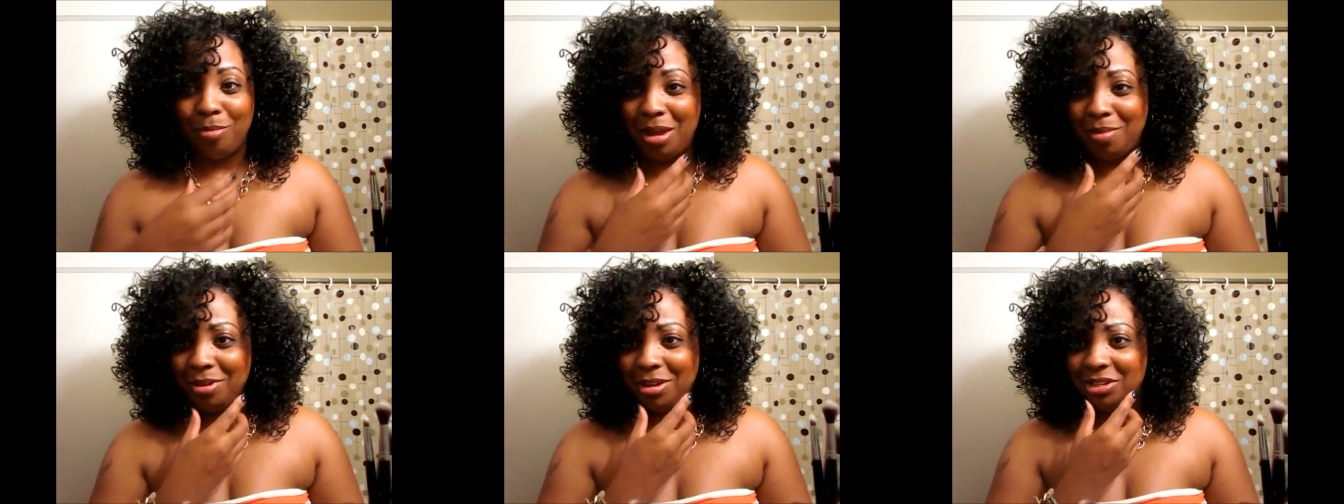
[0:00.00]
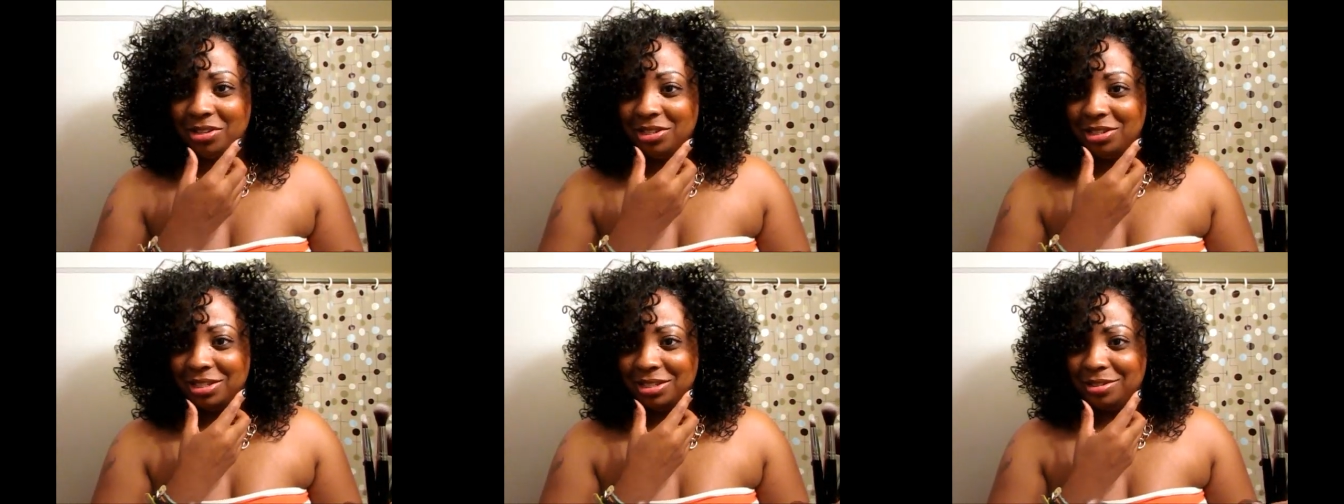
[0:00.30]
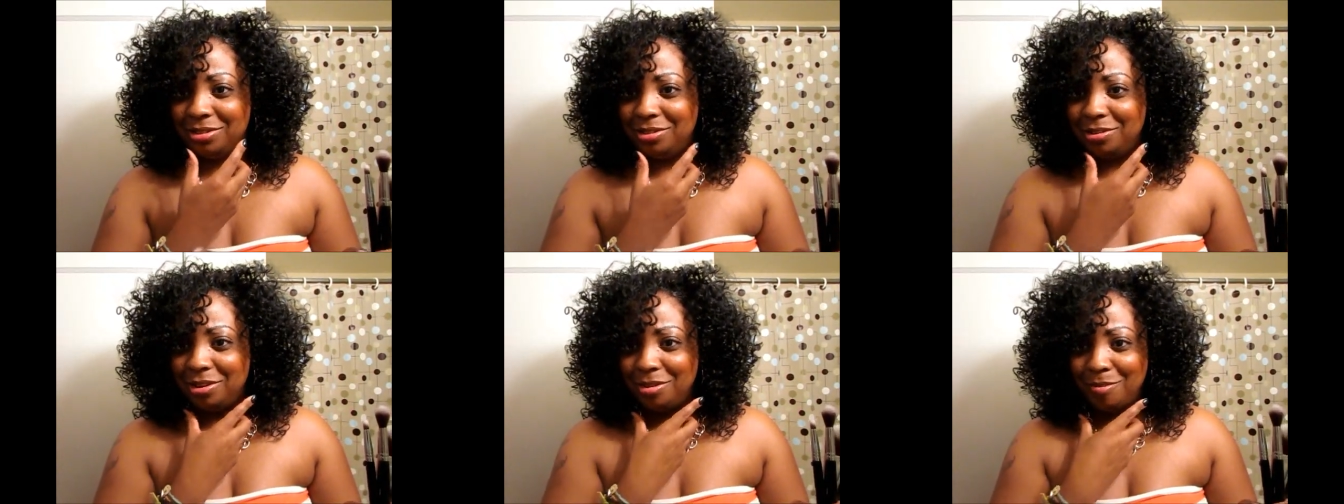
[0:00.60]
Maybe just
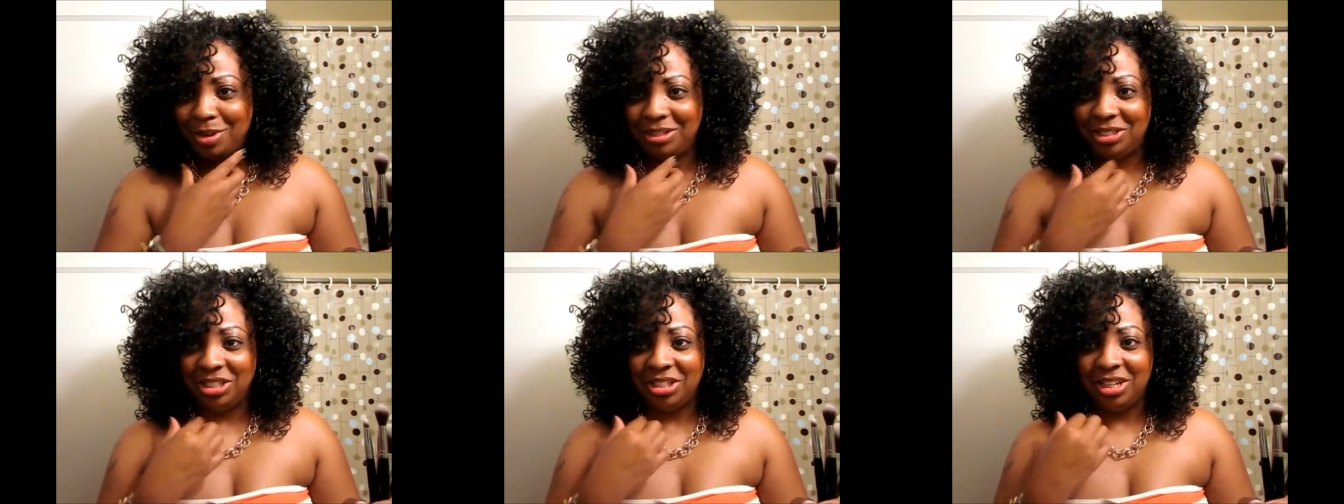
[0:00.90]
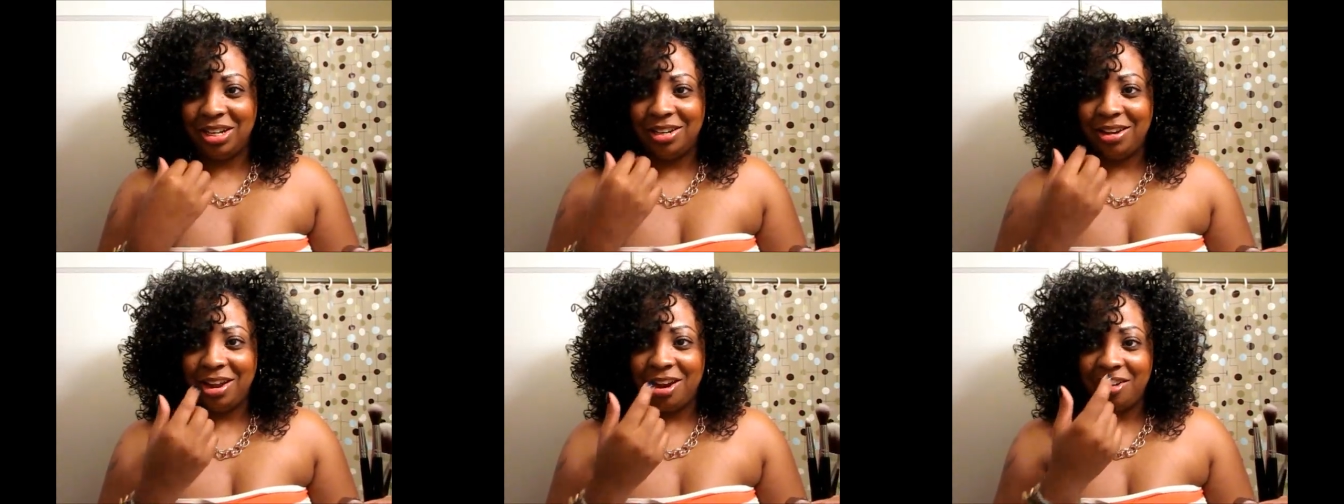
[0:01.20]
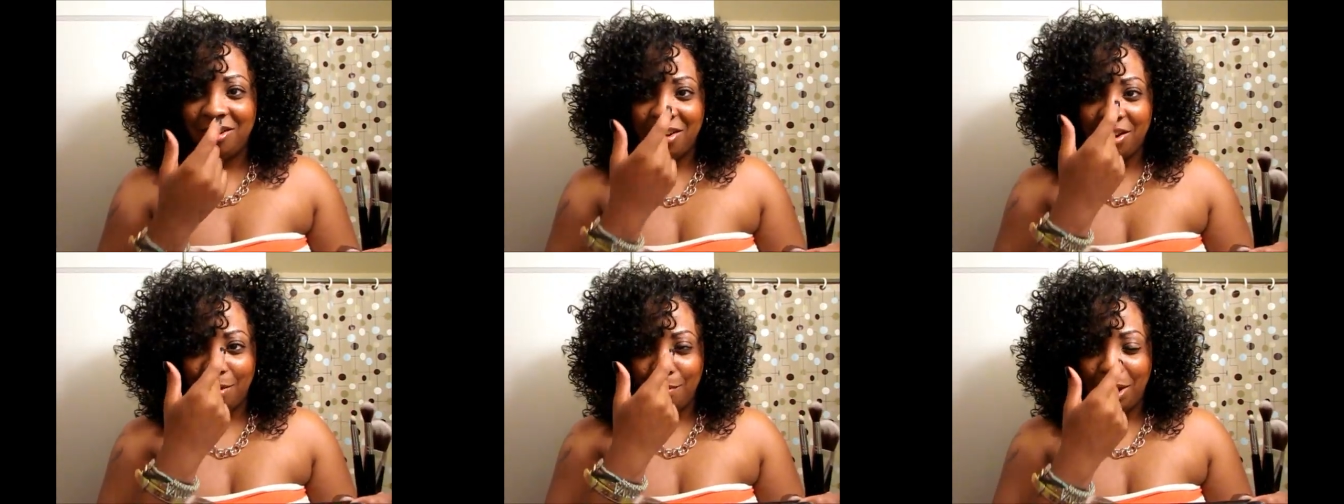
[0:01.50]
in my chin
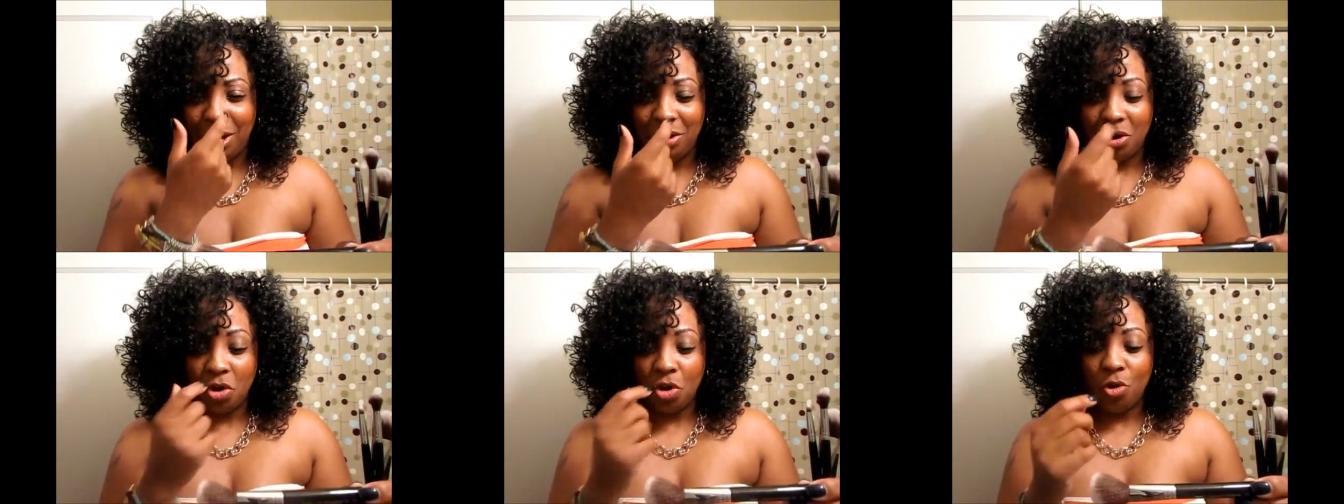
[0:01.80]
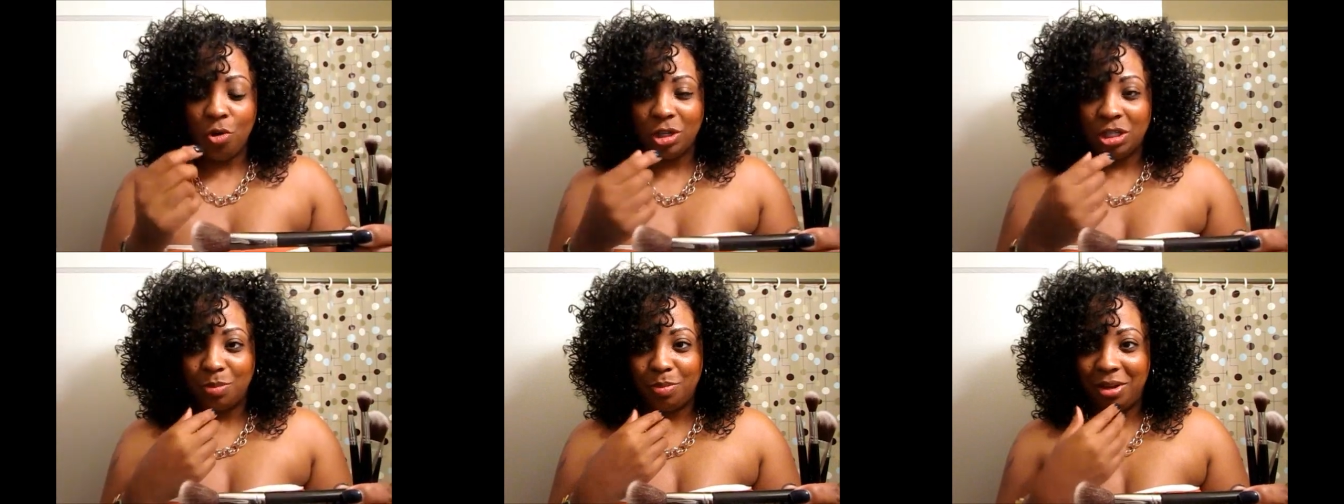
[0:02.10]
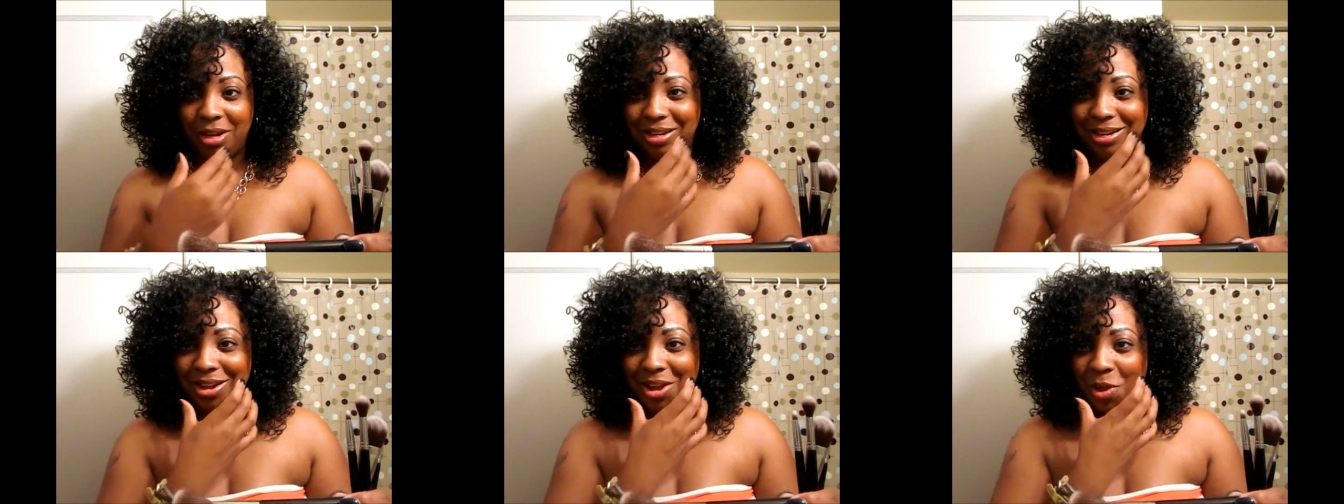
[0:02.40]
area, my nose,
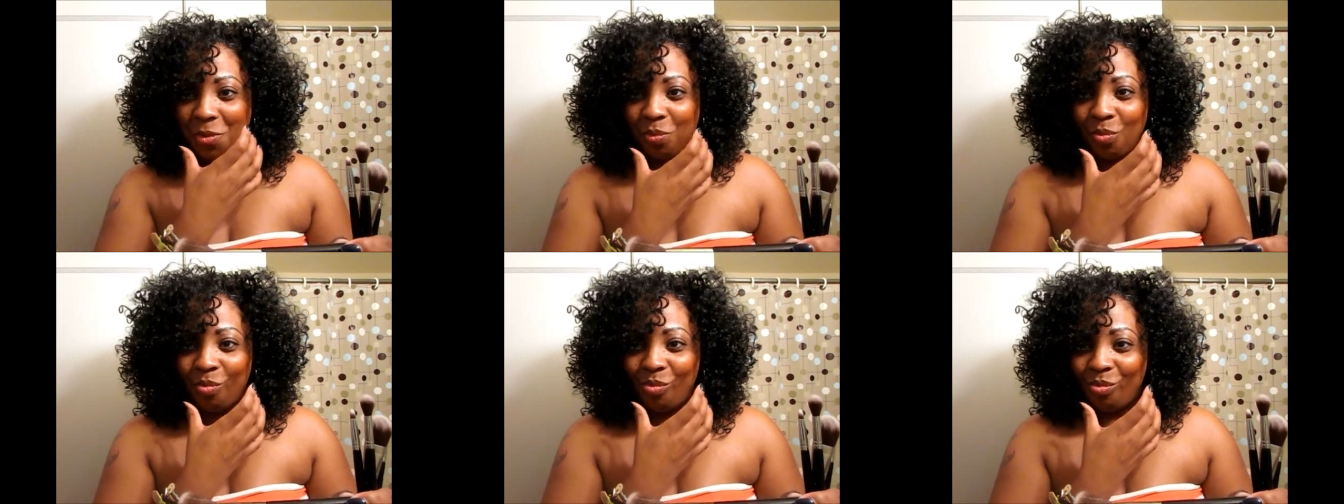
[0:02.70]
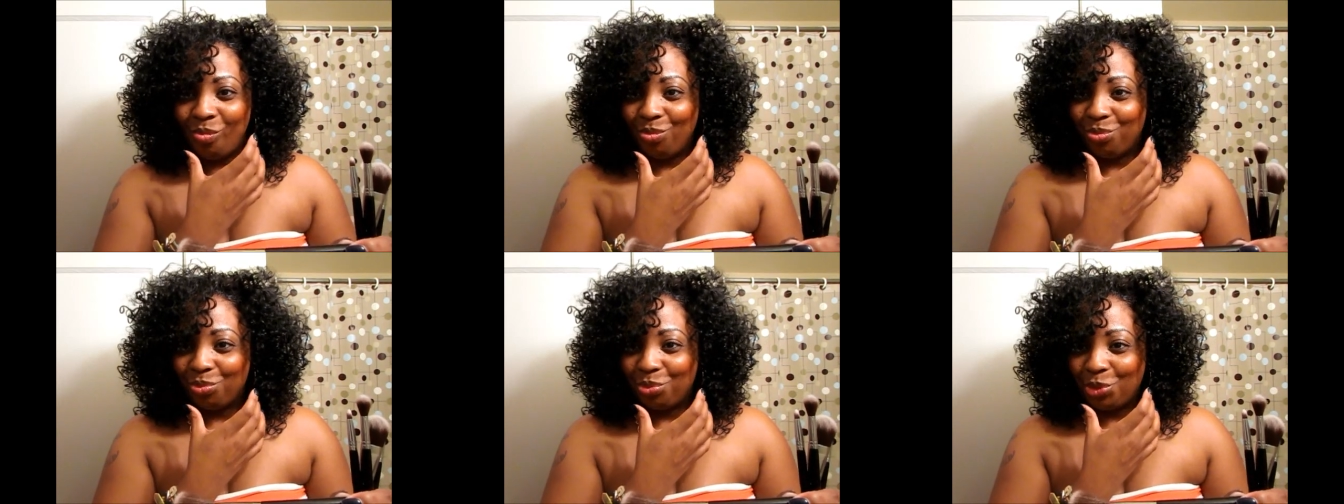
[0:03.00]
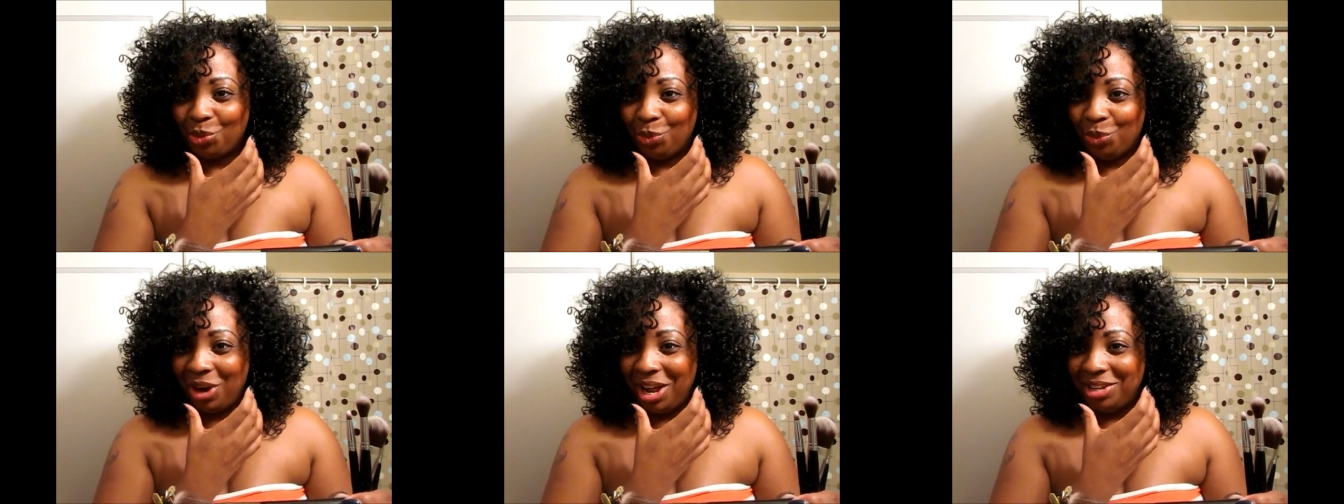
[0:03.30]
but
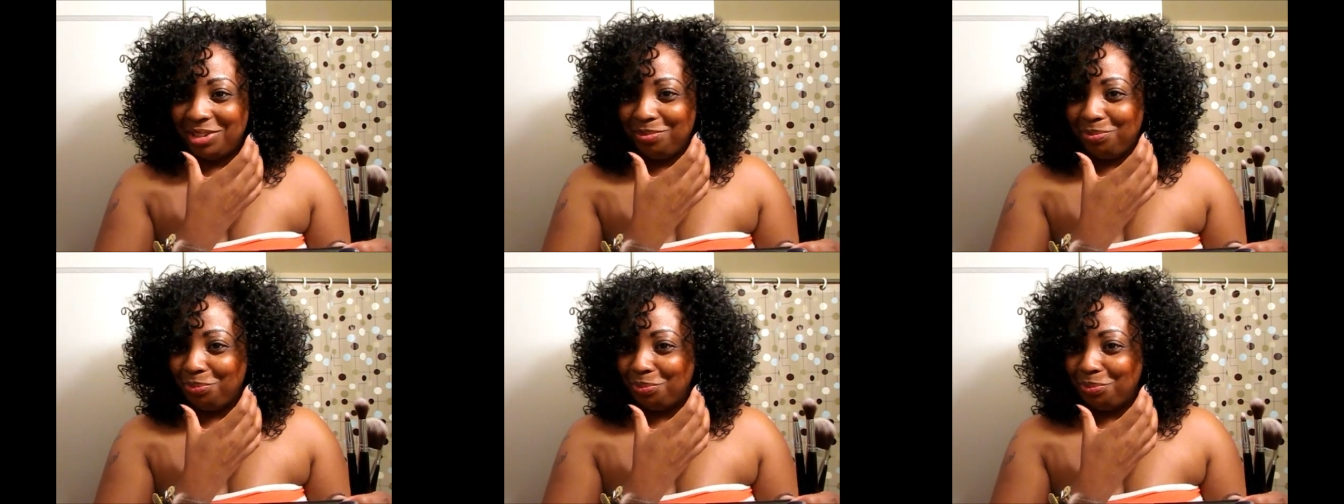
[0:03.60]
when